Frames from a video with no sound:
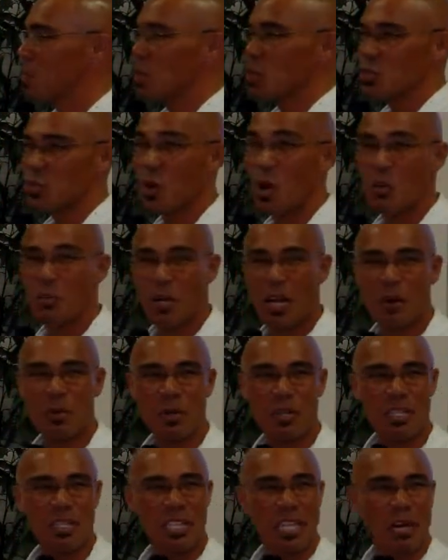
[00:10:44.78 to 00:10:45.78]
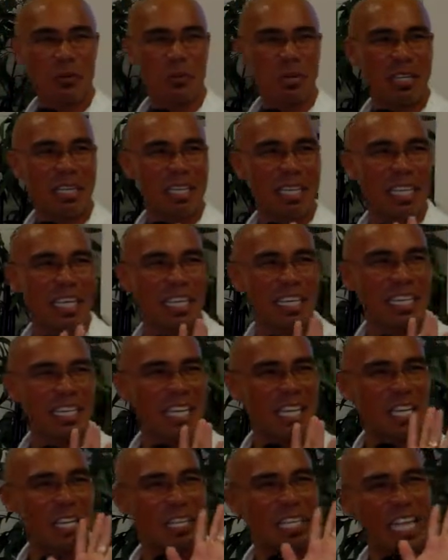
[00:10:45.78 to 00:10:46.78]
bit. So I want to let
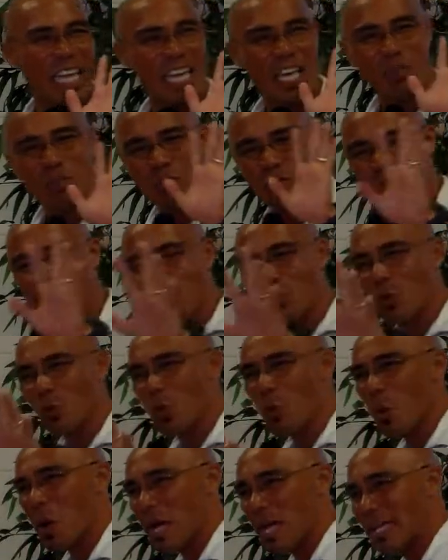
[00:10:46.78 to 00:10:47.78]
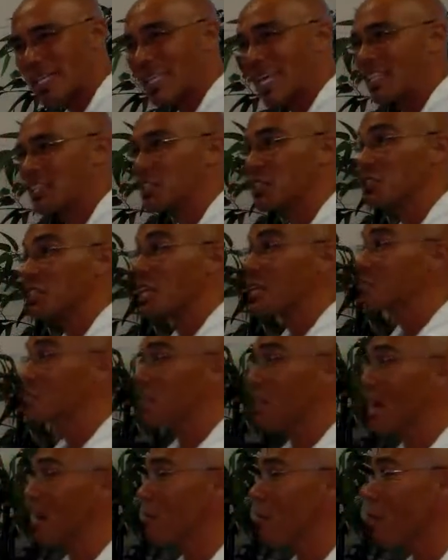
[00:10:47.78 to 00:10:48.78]
it land with full weight at the
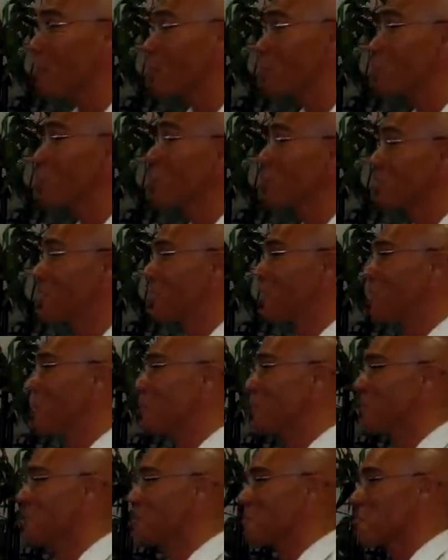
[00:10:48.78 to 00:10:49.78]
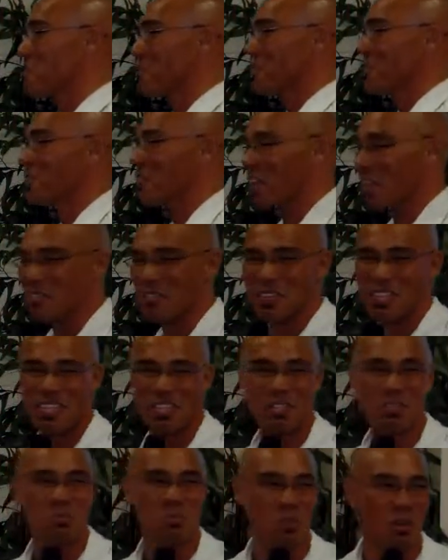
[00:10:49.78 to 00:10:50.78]
same time. Obviously, we started with a bit of
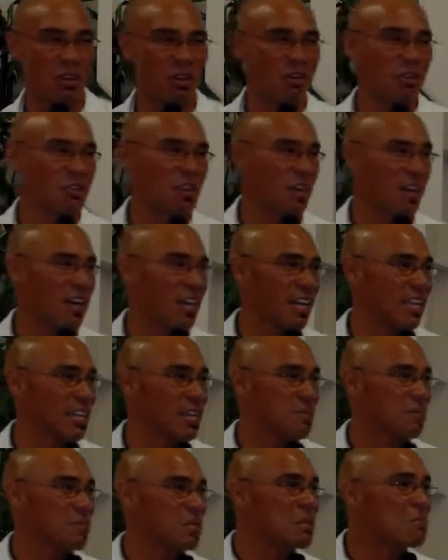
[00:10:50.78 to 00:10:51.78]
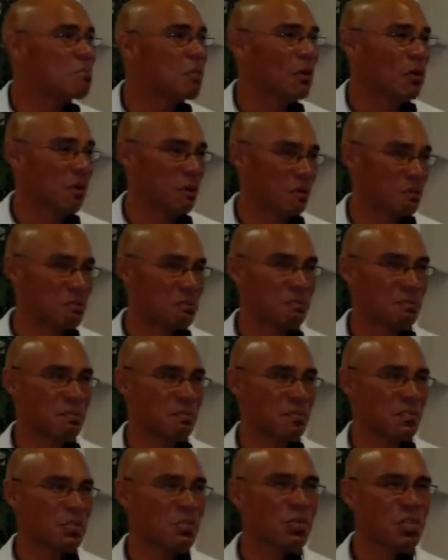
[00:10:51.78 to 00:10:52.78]
levity as well, right? People,
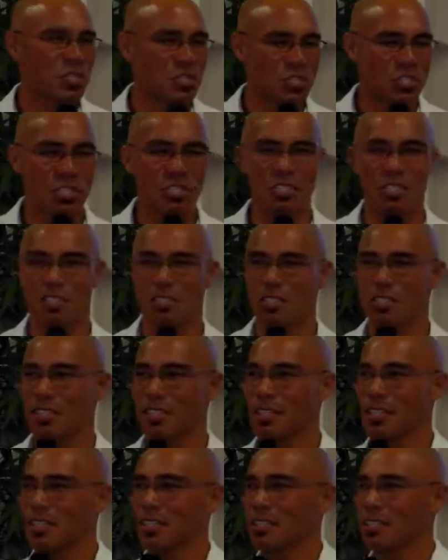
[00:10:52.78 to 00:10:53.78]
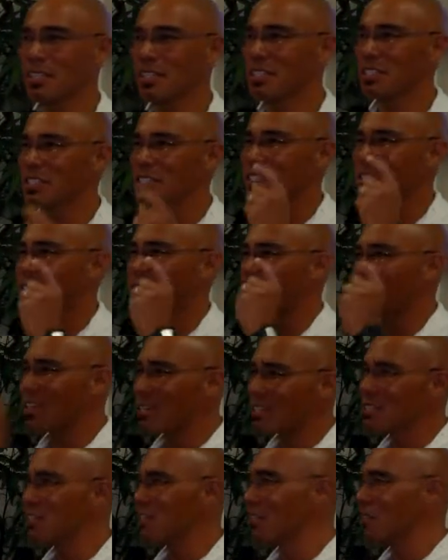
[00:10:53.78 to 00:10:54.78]
Christians,
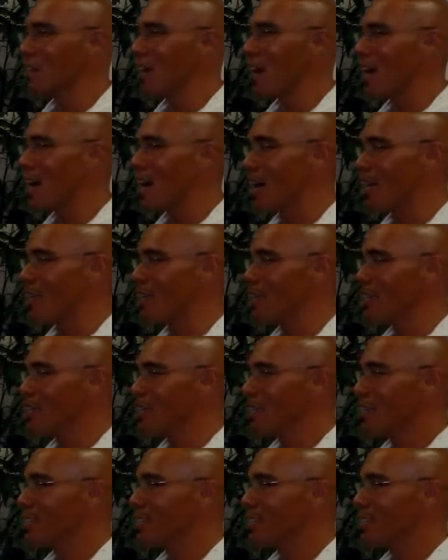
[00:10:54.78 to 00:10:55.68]
sons of God,